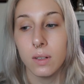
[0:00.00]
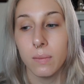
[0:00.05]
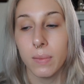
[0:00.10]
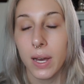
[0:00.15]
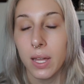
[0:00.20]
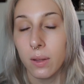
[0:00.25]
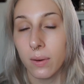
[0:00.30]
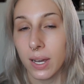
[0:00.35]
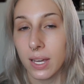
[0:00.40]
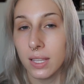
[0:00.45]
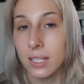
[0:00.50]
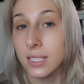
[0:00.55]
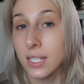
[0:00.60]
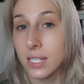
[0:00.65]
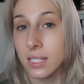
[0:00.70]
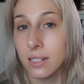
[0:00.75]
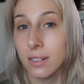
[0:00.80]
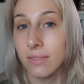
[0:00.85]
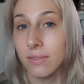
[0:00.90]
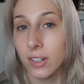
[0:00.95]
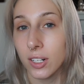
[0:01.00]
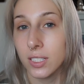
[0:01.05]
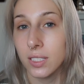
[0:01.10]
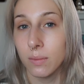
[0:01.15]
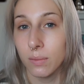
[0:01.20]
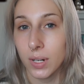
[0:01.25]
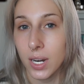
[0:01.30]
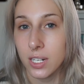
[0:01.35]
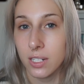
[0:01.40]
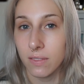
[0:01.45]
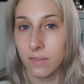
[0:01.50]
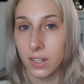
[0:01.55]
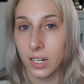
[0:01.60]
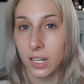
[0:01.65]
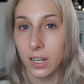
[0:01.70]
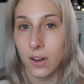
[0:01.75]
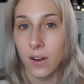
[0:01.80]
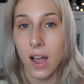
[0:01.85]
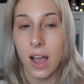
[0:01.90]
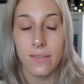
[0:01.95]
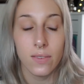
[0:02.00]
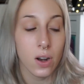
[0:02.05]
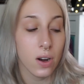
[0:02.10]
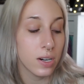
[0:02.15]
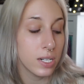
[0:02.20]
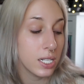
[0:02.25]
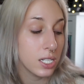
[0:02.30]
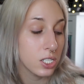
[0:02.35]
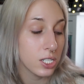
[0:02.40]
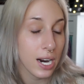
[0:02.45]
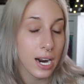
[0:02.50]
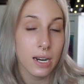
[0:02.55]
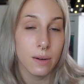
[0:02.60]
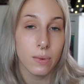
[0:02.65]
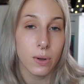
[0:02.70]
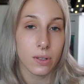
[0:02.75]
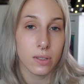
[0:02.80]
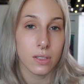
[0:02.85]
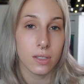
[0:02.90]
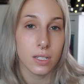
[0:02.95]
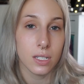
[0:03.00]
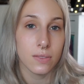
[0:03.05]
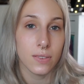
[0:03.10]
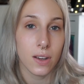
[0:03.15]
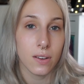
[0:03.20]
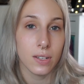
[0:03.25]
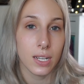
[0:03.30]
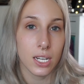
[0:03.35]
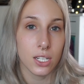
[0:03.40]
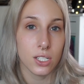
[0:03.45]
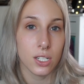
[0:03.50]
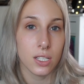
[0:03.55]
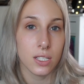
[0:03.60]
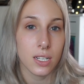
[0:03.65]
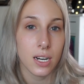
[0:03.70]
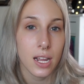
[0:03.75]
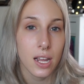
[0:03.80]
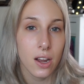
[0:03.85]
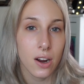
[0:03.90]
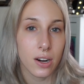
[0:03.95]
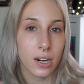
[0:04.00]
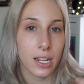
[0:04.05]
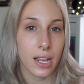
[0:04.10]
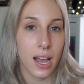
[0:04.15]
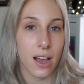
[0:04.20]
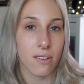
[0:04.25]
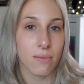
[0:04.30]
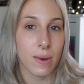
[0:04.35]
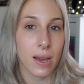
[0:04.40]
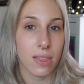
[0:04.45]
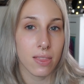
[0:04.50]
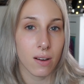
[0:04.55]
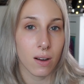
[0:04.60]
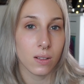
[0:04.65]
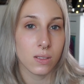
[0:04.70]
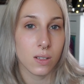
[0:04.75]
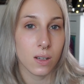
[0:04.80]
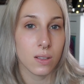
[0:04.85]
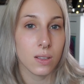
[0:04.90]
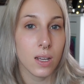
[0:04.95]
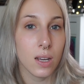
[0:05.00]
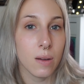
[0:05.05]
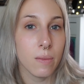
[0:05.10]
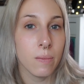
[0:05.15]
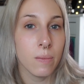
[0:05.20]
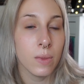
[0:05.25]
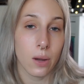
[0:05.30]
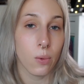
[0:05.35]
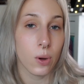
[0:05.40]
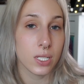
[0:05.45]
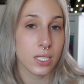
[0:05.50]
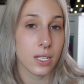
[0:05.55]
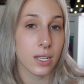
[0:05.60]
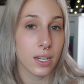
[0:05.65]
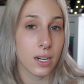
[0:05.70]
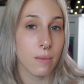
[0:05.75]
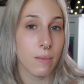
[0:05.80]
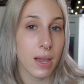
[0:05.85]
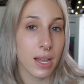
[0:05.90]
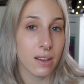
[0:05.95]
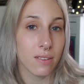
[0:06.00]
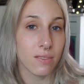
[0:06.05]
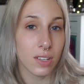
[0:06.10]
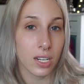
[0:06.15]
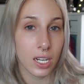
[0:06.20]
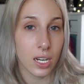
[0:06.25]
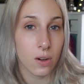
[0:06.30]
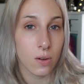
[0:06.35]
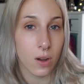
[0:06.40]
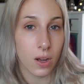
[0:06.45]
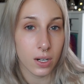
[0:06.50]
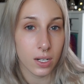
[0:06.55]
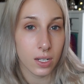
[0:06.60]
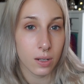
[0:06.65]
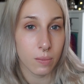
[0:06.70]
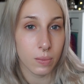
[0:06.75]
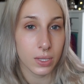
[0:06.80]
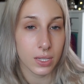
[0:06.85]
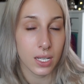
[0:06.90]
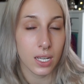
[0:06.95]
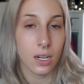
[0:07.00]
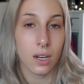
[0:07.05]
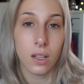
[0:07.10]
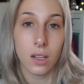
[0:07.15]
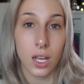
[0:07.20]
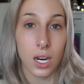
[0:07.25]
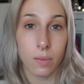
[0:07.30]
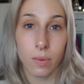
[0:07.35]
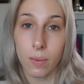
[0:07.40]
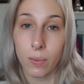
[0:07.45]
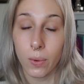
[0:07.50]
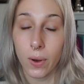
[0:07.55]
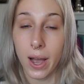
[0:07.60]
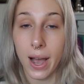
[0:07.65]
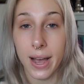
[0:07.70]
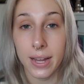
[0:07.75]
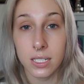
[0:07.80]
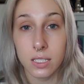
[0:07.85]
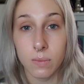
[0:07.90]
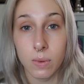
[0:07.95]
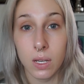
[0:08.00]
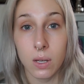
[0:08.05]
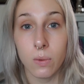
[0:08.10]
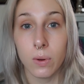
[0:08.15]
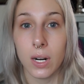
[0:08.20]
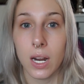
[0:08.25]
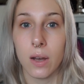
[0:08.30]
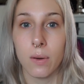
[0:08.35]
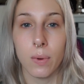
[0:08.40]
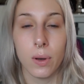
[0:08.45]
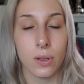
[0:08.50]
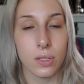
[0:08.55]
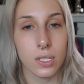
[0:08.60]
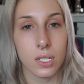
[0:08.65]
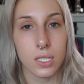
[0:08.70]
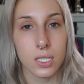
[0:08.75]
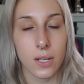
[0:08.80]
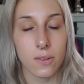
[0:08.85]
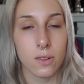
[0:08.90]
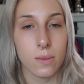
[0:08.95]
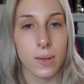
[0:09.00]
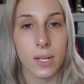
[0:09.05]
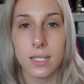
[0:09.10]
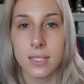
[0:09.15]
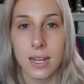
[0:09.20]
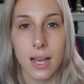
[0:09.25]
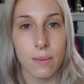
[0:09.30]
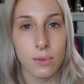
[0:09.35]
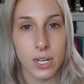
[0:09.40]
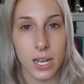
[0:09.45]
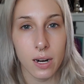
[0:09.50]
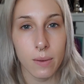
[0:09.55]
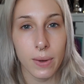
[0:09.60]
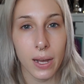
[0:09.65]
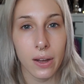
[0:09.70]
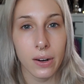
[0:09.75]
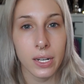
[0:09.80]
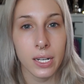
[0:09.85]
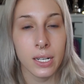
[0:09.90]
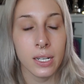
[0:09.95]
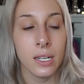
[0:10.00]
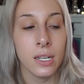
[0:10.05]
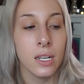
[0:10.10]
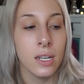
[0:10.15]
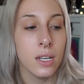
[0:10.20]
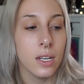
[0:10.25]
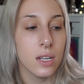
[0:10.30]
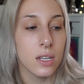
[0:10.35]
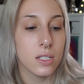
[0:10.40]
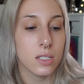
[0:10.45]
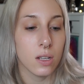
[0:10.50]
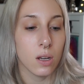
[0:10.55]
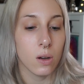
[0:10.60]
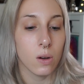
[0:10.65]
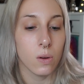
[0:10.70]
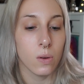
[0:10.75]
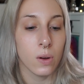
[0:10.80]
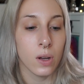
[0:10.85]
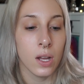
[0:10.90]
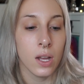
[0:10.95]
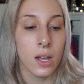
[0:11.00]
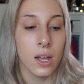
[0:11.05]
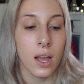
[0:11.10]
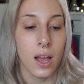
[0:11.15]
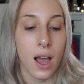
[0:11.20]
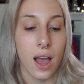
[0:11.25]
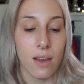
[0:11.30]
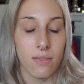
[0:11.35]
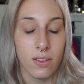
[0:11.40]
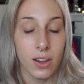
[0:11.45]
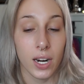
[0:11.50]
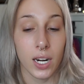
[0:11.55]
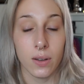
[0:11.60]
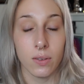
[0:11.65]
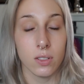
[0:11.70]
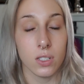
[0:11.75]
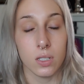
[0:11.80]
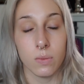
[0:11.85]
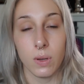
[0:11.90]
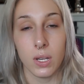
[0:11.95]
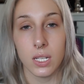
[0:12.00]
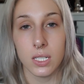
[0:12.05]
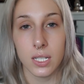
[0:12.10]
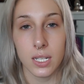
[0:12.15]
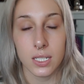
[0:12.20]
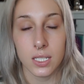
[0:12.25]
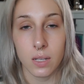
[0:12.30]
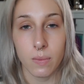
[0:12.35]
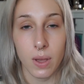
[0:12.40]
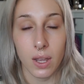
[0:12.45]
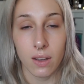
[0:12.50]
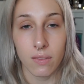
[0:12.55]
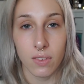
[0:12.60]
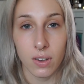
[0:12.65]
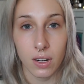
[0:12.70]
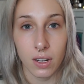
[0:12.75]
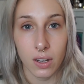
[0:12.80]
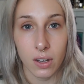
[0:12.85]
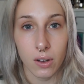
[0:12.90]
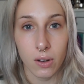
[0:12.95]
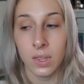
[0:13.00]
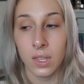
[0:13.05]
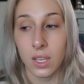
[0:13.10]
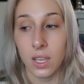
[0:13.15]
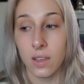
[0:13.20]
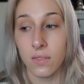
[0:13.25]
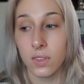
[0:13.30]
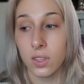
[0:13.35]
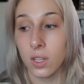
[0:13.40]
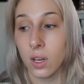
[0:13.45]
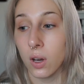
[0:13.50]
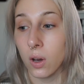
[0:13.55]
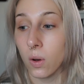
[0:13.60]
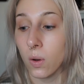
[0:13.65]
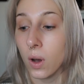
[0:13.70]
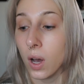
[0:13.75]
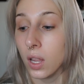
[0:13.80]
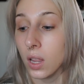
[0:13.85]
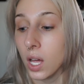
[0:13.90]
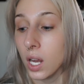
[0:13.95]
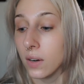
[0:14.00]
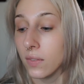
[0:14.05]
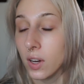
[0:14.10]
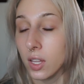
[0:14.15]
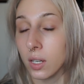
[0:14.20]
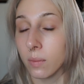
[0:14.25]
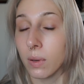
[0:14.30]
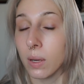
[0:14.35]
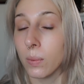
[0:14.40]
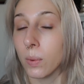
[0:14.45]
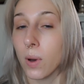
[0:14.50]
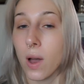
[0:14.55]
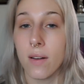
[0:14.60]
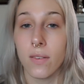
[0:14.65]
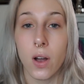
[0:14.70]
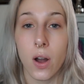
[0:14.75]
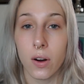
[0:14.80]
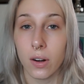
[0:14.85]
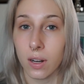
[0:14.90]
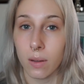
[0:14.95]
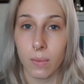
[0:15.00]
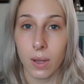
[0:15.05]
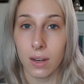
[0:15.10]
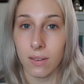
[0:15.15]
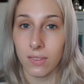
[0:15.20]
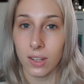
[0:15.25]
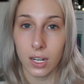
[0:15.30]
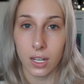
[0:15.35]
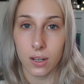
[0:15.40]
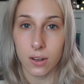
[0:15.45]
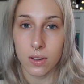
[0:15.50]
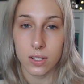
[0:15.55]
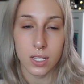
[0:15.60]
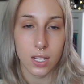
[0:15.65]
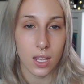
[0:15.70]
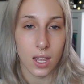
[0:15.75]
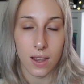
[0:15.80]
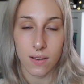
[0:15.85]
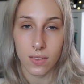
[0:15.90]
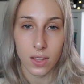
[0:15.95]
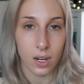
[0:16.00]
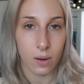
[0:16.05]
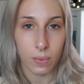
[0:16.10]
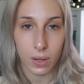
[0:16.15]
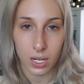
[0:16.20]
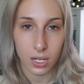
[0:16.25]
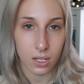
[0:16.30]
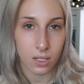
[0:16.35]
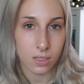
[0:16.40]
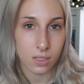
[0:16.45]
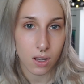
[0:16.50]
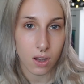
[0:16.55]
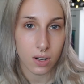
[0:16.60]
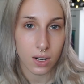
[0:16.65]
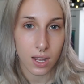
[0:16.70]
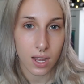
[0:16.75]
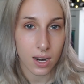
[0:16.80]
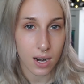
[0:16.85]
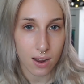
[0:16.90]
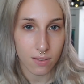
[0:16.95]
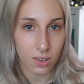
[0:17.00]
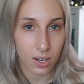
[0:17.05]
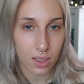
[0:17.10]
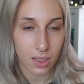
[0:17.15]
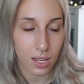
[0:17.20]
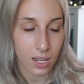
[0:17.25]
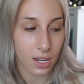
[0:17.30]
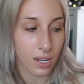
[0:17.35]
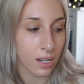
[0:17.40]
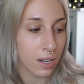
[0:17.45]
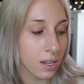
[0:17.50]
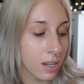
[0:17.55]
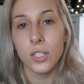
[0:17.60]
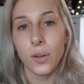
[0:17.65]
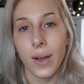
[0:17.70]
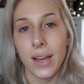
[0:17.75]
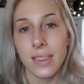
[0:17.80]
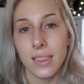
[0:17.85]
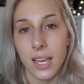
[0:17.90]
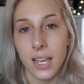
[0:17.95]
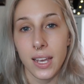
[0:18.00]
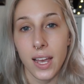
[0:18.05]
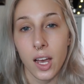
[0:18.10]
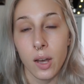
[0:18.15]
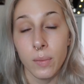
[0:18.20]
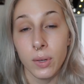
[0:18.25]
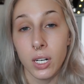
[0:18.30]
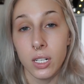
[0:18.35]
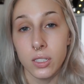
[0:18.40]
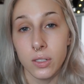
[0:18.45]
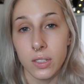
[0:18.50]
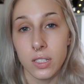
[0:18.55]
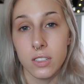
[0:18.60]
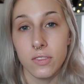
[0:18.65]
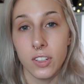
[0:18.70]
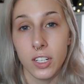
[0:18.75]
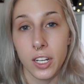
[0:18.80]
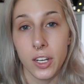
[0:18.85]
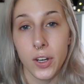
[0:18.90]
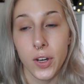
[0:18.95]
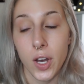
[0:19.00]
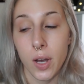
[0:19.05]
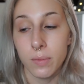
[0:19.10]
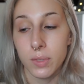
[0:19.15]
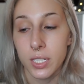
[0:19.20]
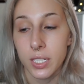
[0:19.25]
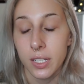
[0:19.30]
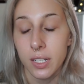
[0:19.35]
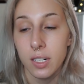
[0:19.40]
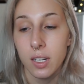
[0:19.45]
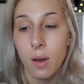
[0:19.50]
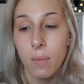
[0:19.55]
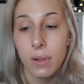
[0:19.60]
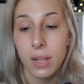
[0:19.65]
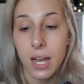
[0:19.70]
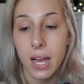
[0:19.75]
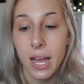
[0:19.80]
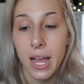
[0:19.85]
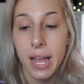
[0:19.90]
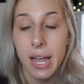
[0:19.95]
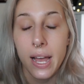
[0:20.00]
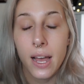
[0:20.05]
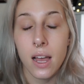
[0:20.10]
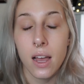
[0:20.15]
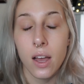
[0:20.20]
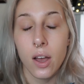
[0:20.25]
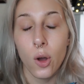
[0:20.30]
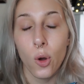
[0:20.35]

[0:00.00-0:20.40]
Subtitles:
by the way, this isn't a first impression video. I've already tried both of these foundations and I already have my thoughts on them. I wasn't going to make a video on it, but then a lot of people asked me when I posted stuff to my Snapchat about it. So I figured it would just be easiest to make a video, even though a lot of other people have already made videos and gave their opinions on it and everything. So I think how I'm going to do this video, I'm just going to apply